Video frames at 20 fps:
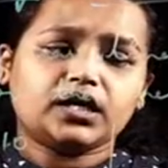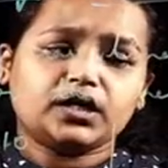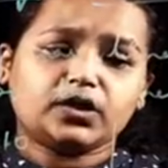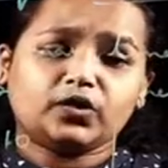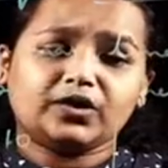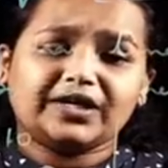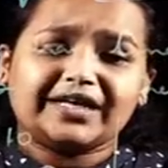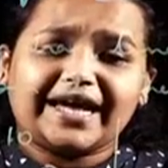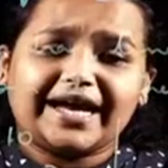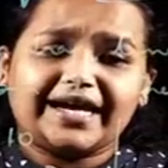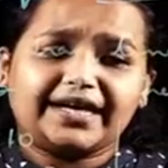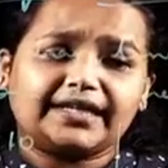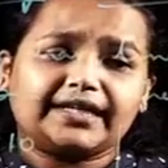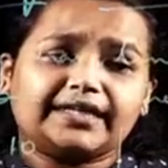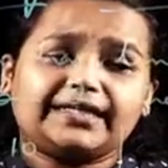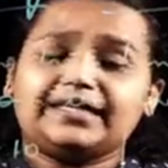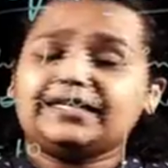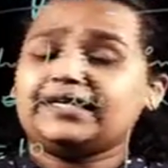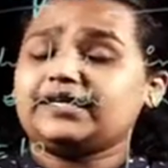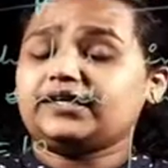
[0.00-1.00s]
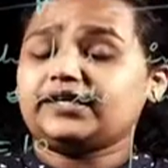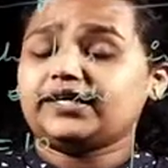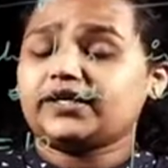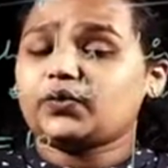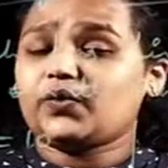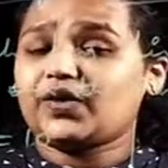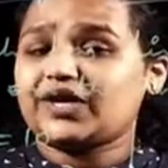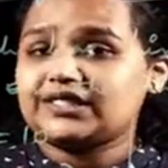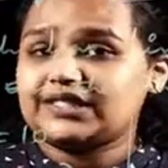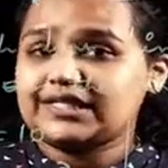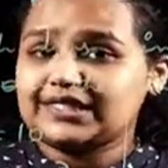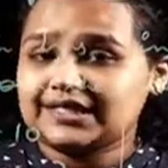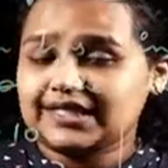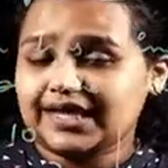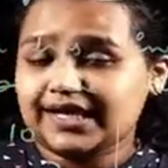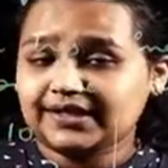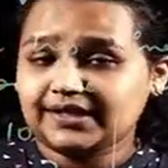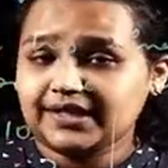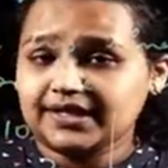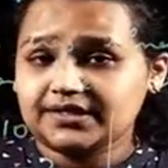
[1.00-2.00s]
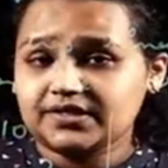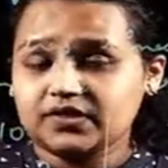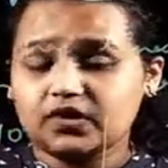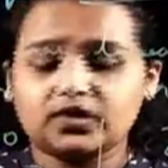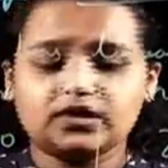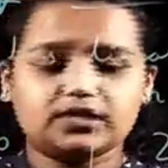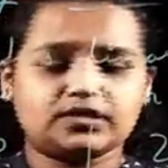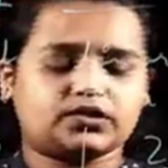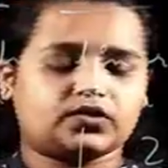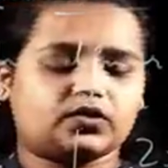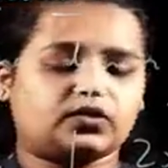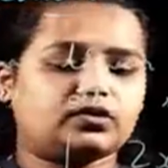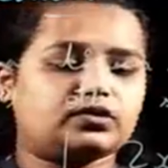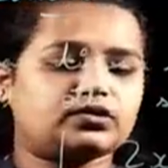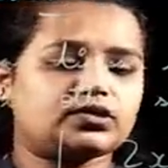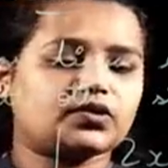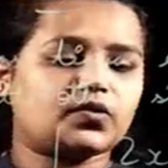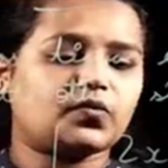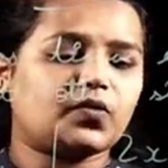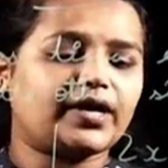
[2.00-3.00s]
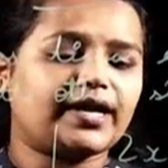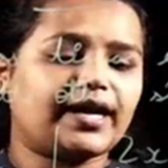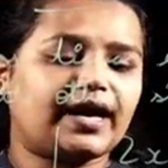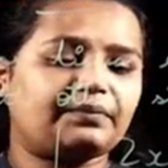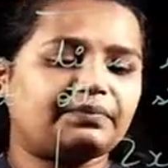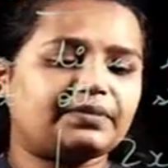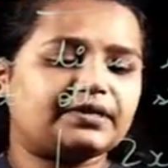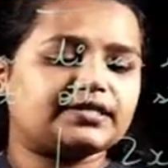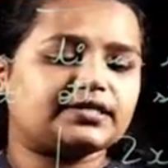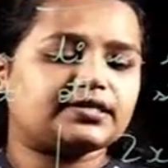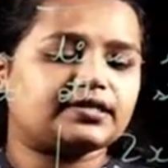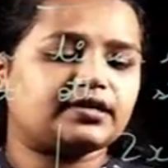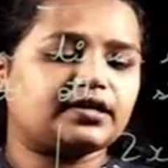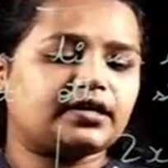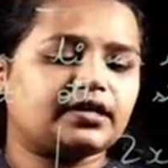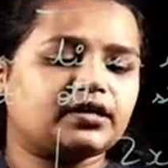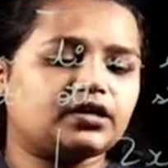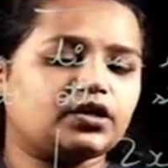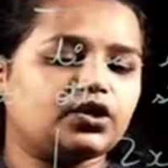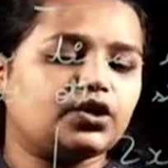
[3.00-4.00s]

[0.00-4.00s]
You will get equations like this also. So, what happens here?